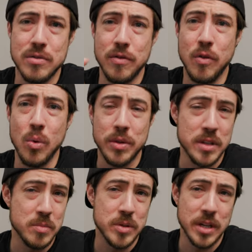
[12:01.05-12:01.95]
for
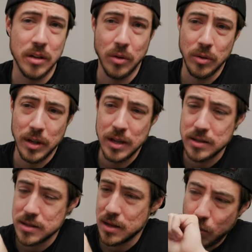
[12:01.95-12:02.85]
this particular
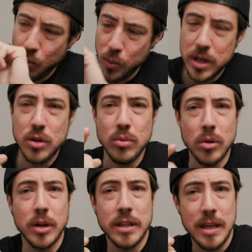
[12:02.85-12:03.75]
lens. When you
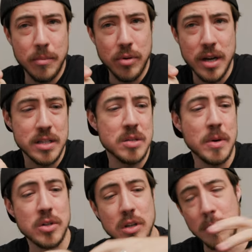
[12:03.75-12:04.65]
look at that price,
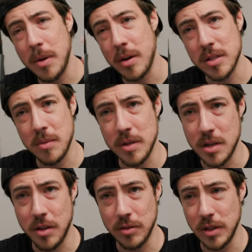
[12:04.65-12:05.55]
especially compared to some of these
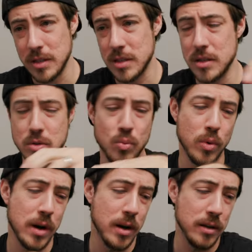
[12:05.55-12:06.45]
other lenses
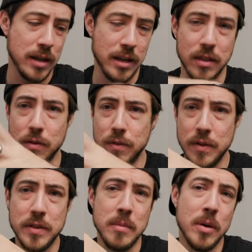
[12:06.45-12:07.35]
where like the
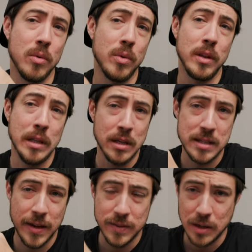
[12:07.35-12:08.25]
50 mil really does
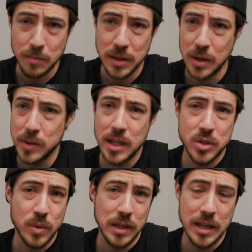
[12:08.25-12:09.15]
have to compete with that
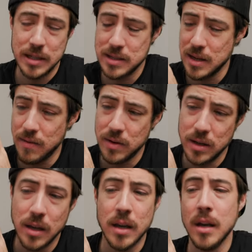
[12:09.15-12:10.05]
28 to
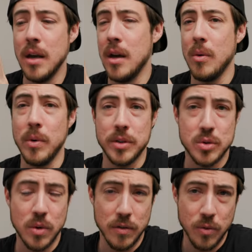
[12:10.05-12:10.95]
70, with the
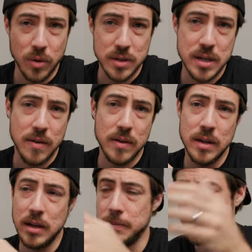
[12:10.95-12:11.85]
24 to
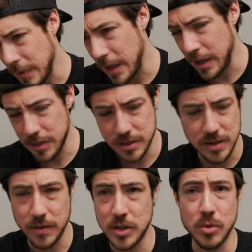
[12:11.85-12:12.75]
70, and the
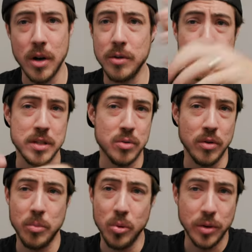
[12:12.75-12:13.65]
7200 is sort
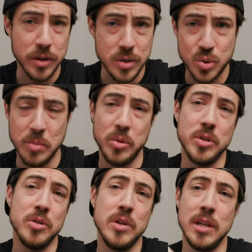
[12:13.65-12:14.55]
of pulling this triple
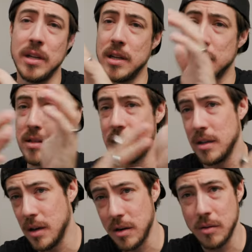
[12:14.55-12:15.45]
duty against the
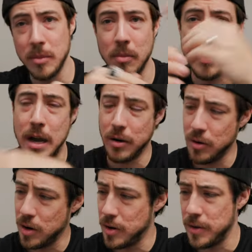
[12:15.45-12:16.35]
100 mil
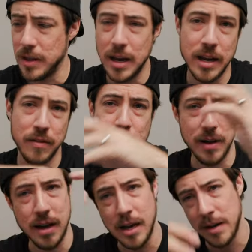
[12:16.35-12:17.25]
macro and the
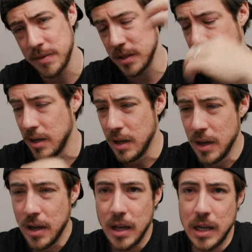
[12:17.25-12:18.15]
85s and
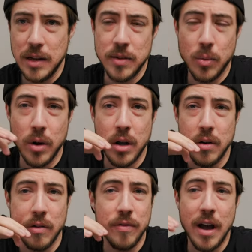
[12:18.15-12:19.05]
and even the
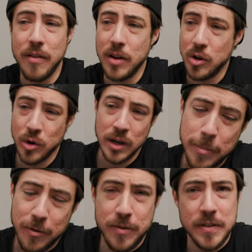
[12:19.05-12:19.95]
100 to 500.
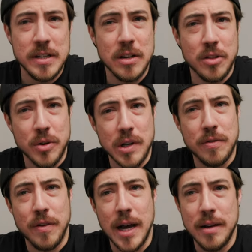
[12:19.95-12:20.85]
The 15 to
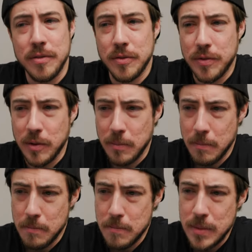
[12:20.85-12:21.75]
35 for
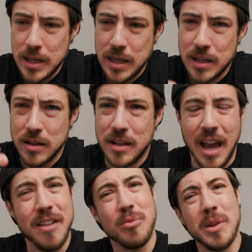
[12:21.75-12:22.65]
me
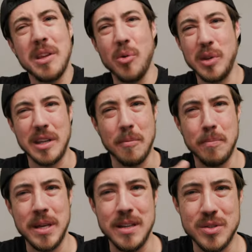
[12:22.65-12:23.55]
kind of really only
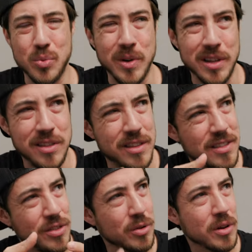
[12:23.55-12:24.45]
competes with the
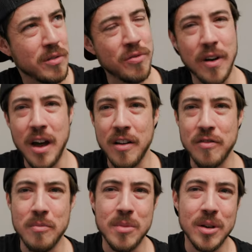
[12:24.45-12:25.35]

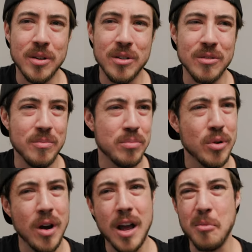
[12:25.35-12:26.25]
35 mil
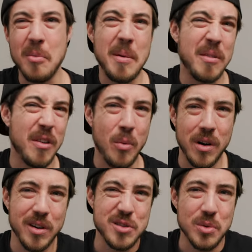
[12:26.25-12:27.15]
prime, or maybe if I
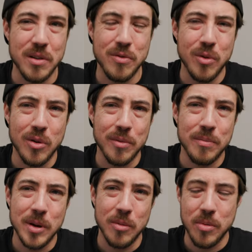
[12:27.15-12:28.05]
wanted a 24
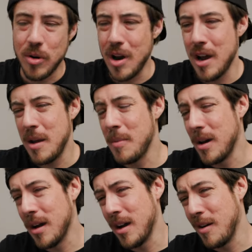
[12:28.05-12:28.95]
mil prime,
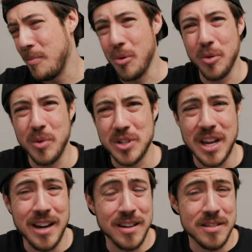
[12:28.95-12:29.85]
uh, both of which
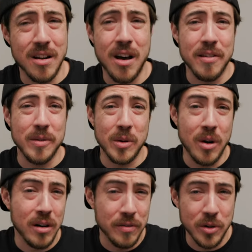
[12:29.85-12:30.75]
Canon doesn't offer in
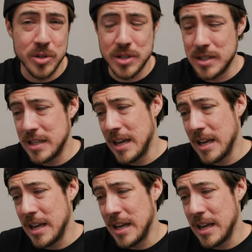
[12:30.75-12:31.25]
RF versions